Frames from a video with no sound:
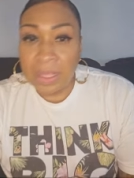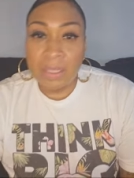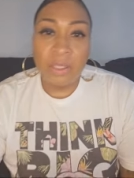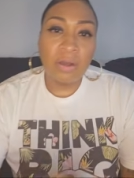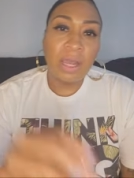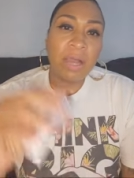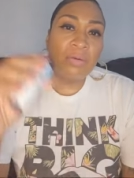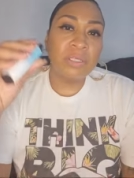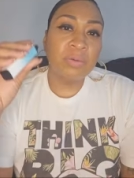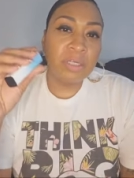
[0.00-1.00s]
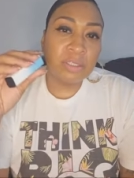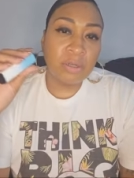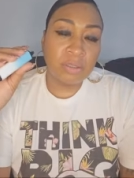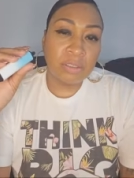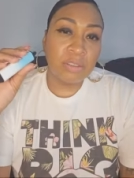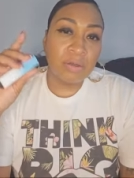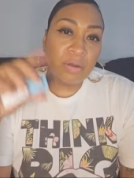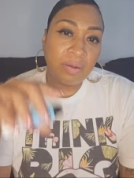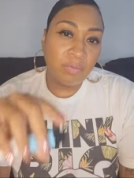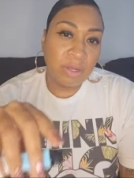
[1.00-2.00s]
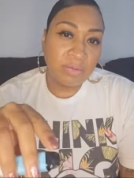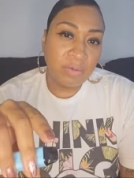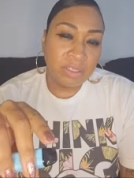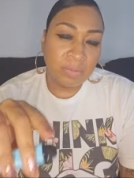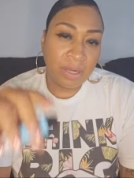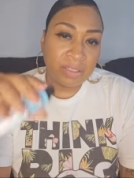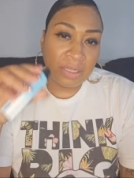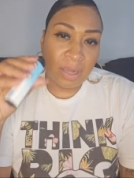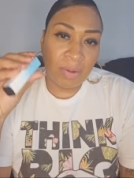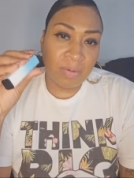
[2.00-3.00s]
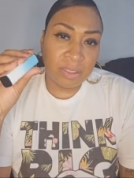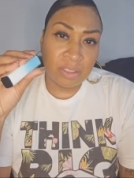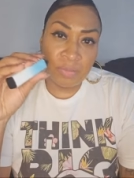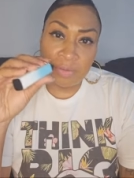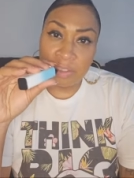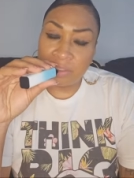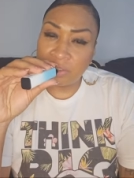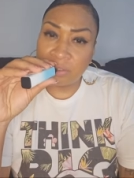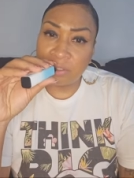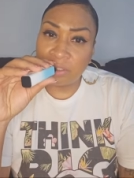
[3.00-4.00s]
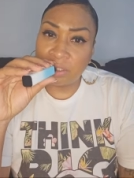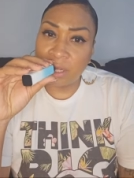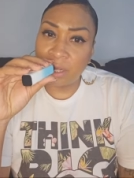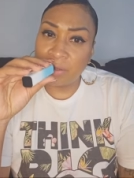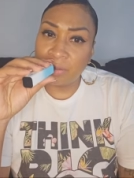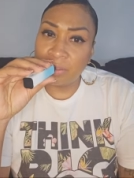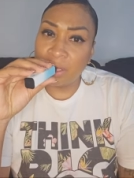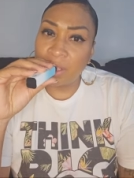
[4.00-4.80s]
Yo, I always wanted to go. You know, one, once upon a time, I wanted to move sh to Chicago.